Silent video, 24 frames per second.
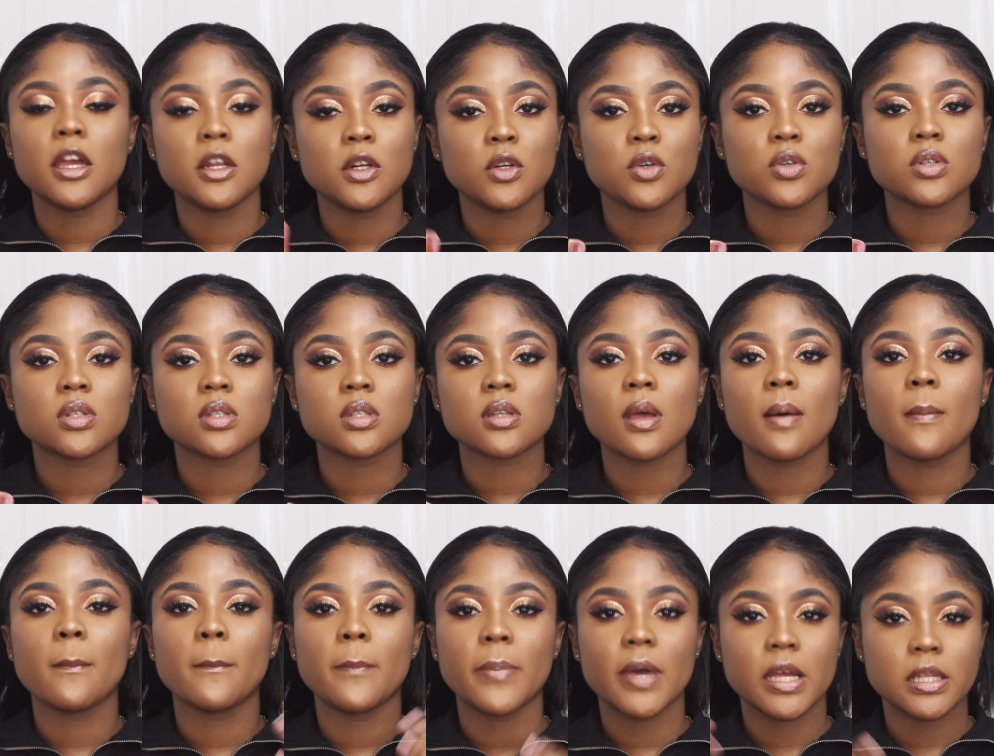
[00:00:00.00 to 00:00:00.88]
it looks
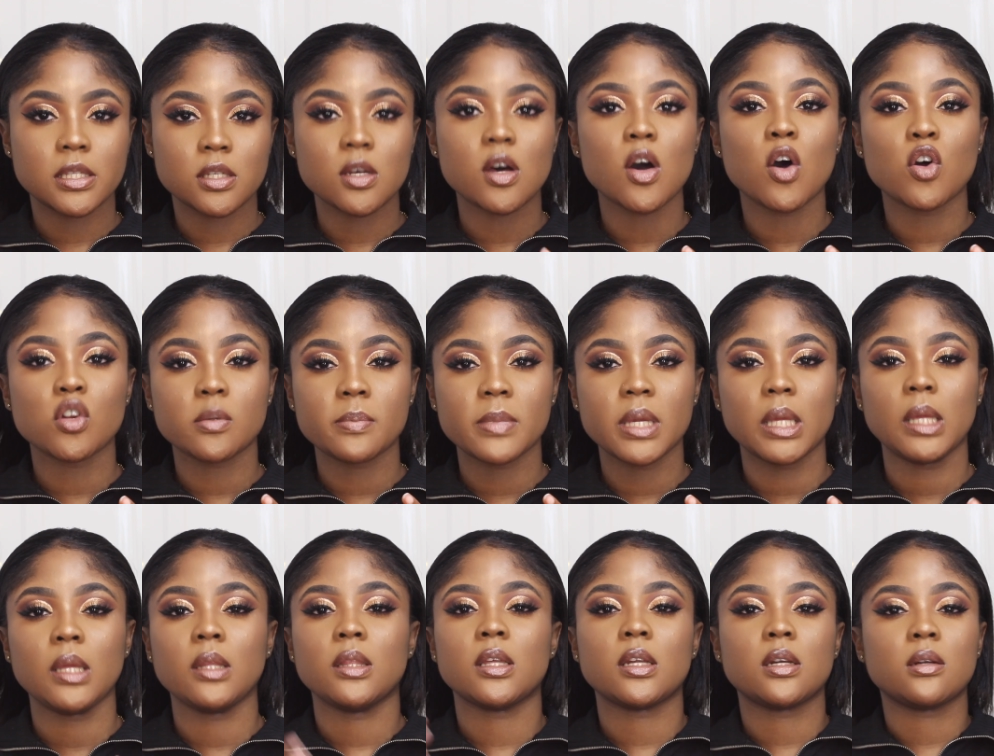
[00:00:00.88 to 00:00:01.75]
better on
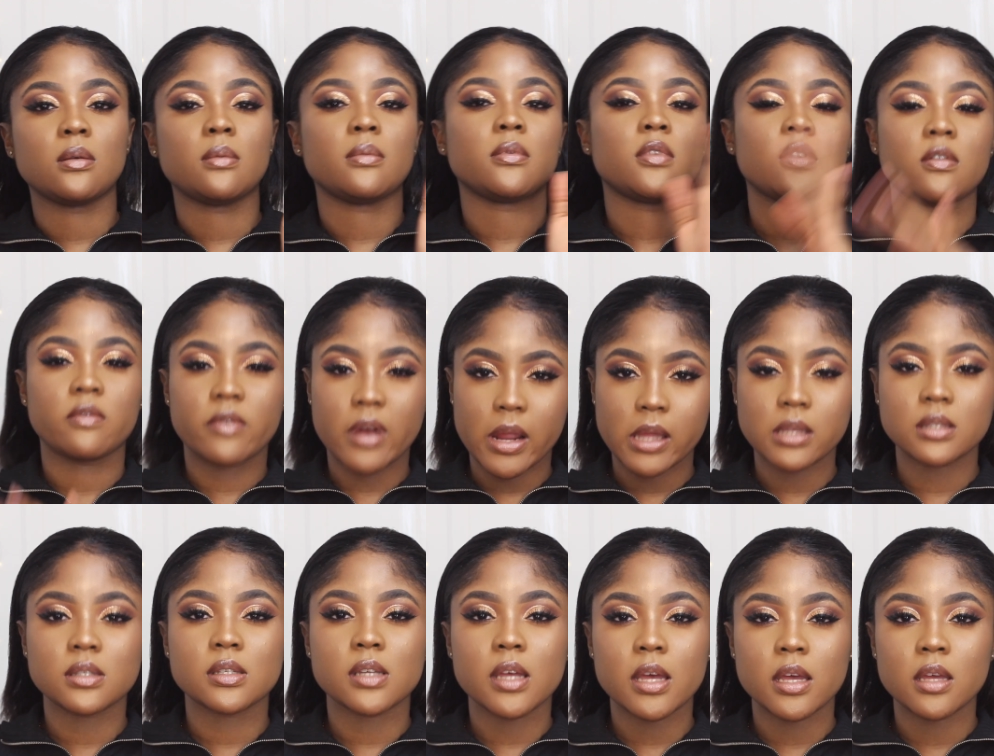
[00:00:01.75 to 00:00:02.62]
me than the
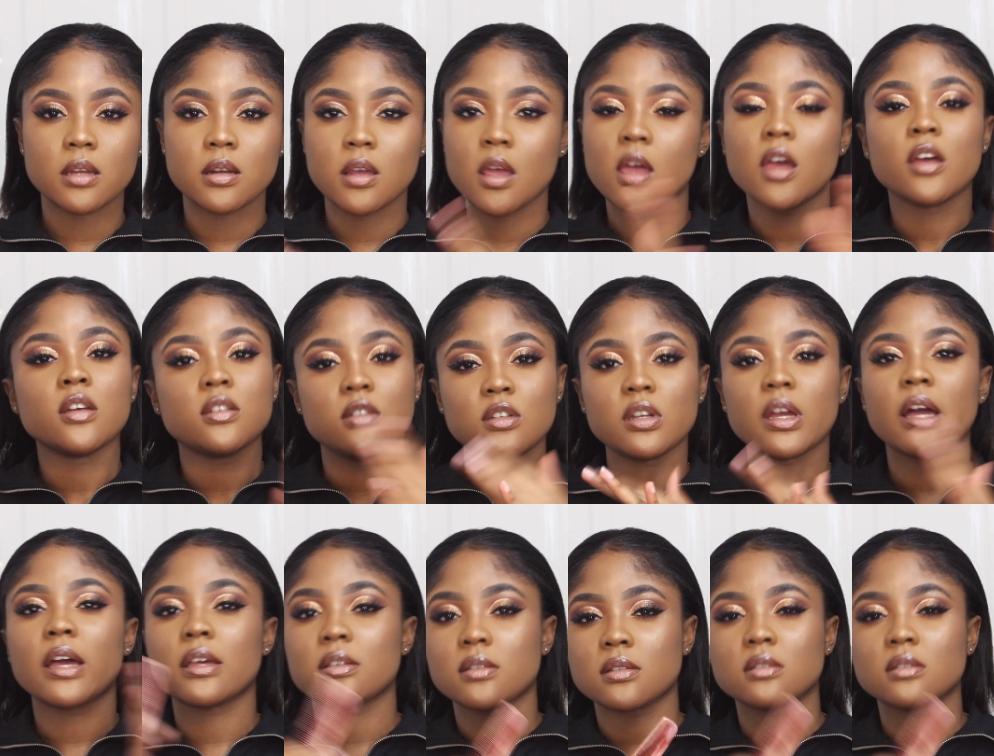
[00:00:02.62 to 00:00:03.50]
right side. You
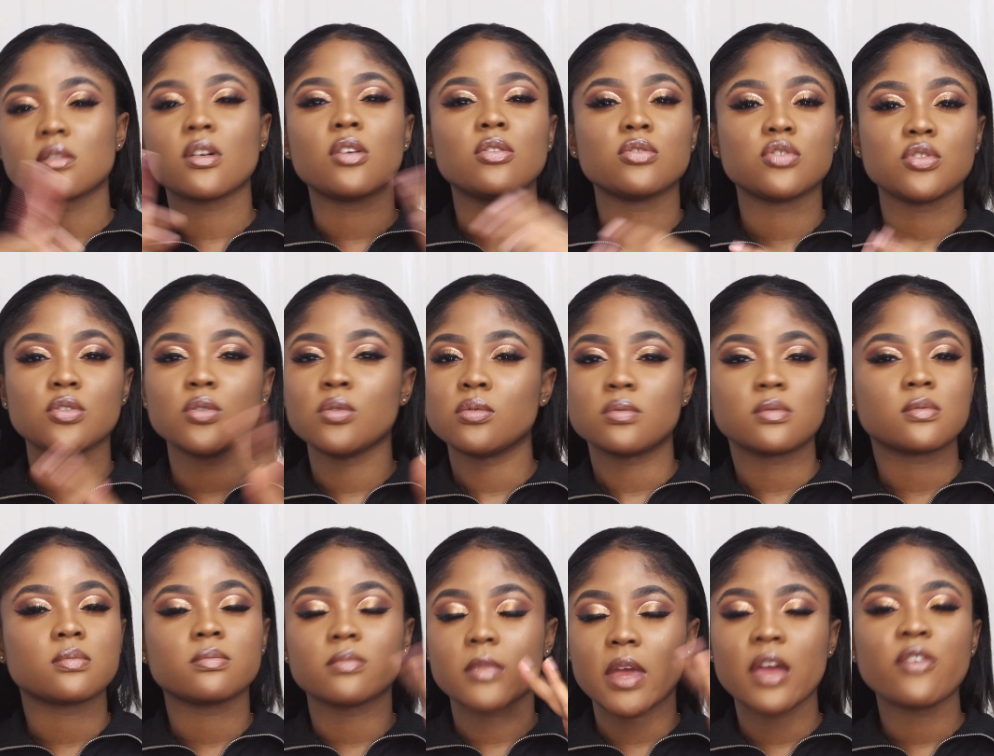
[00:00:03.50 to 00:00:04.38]
guys know you
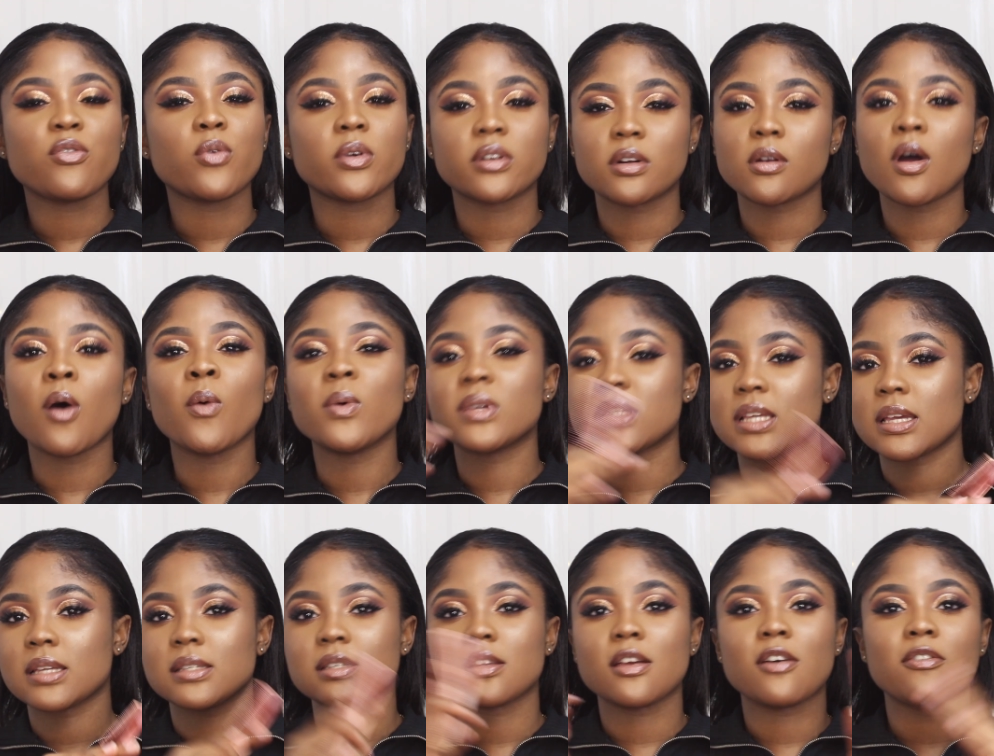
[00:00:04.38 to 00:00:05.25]
everyone always
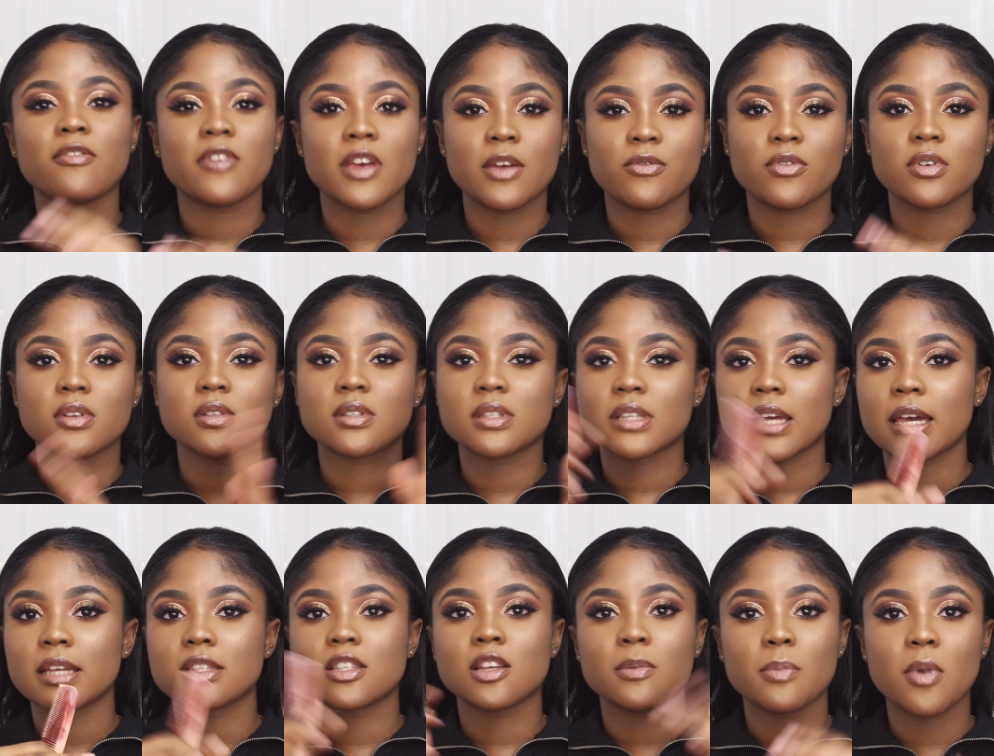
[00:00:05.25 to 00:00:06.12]
has a favorite
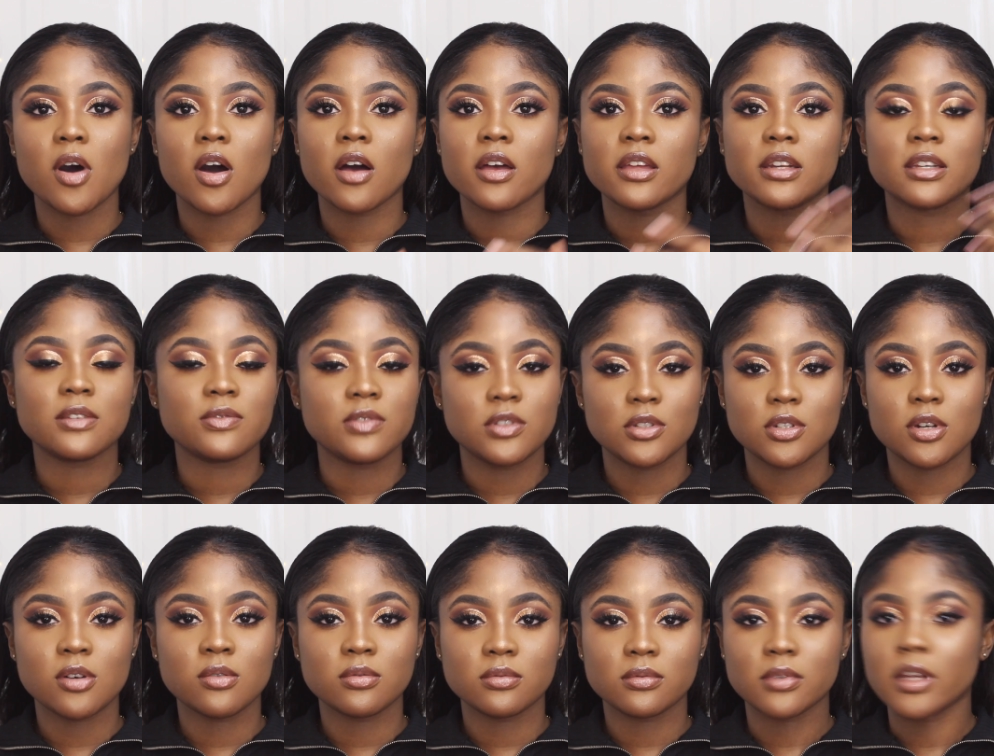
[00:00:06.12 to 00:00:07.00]
side to part and if you
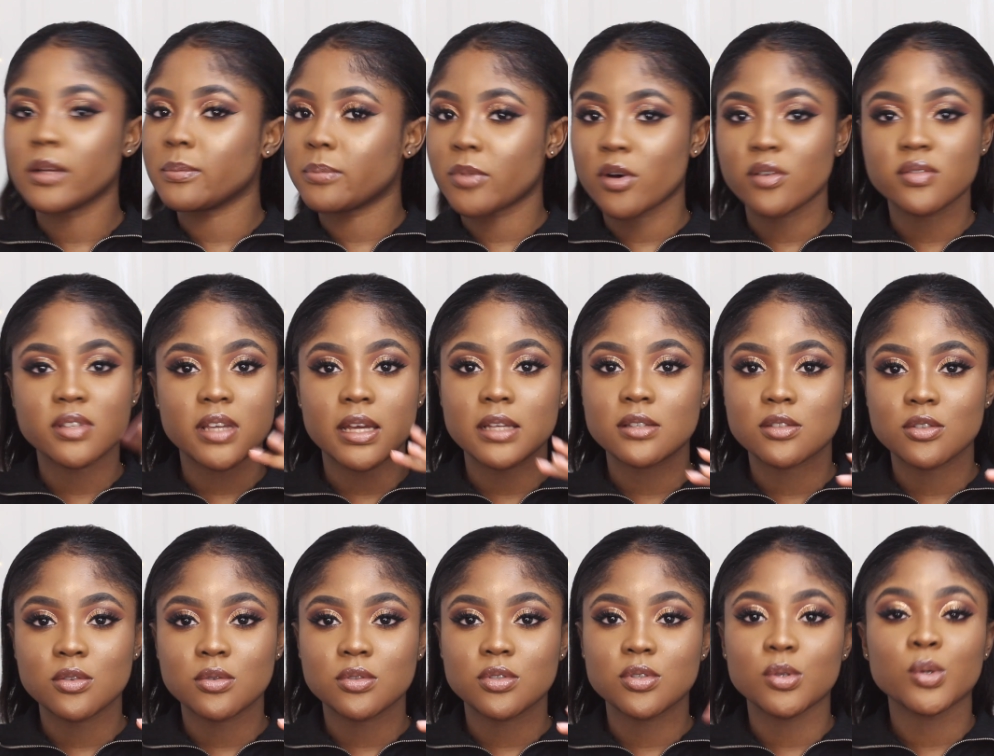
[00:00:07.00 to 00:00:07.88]
don't and both sides
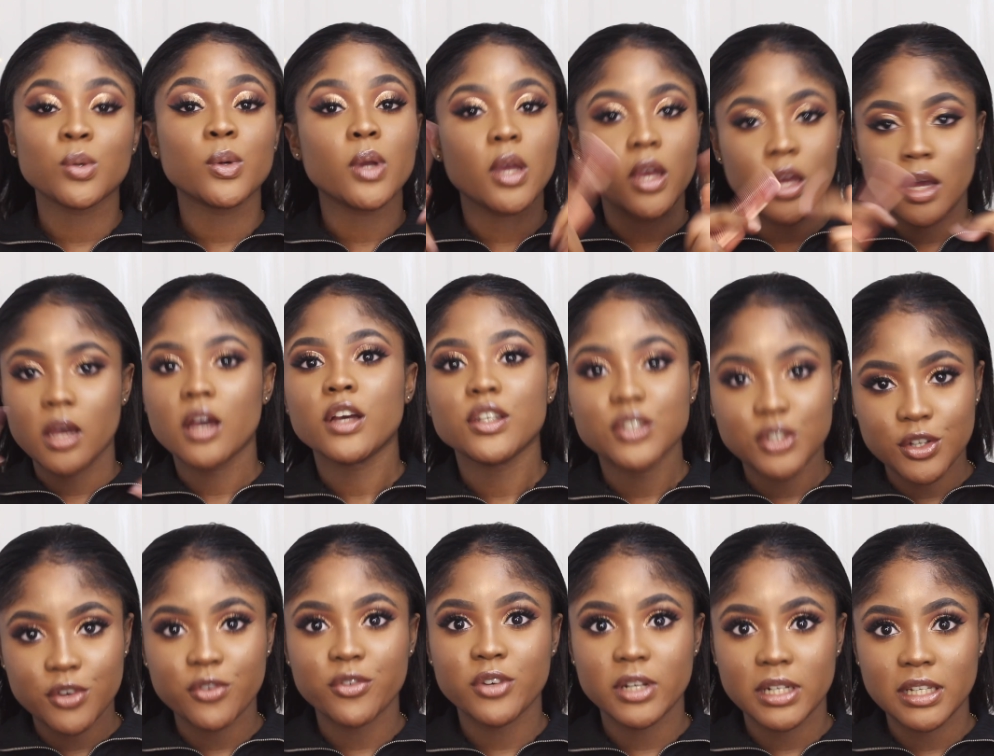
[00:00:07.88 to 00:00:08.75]
suits you,
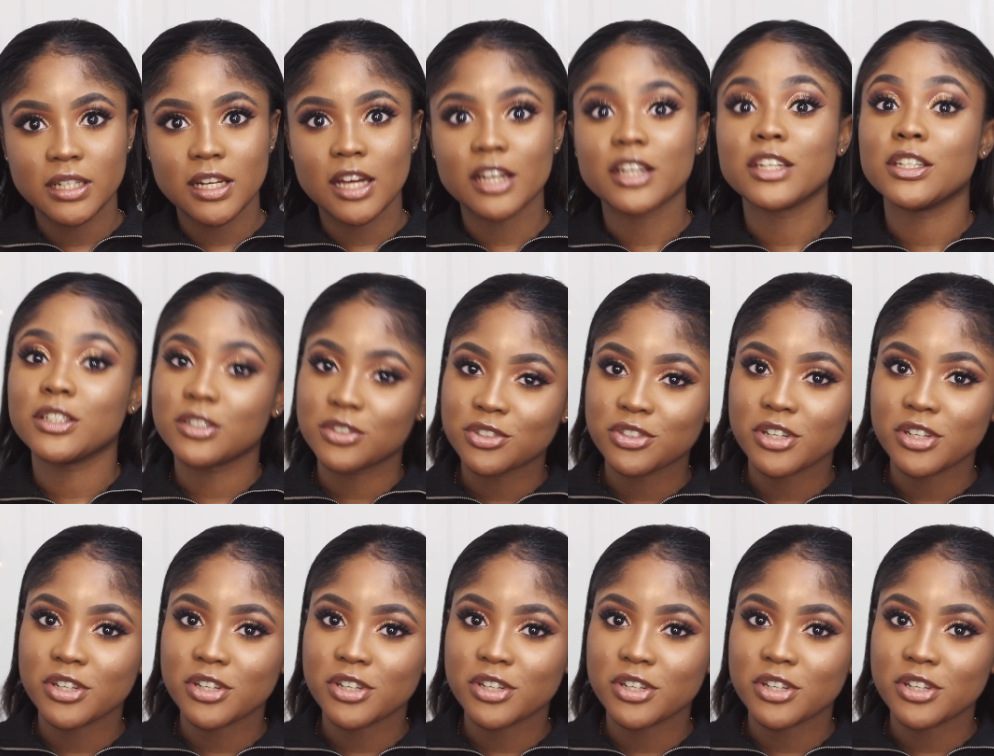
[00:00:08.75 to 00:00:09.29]
you're really lucky,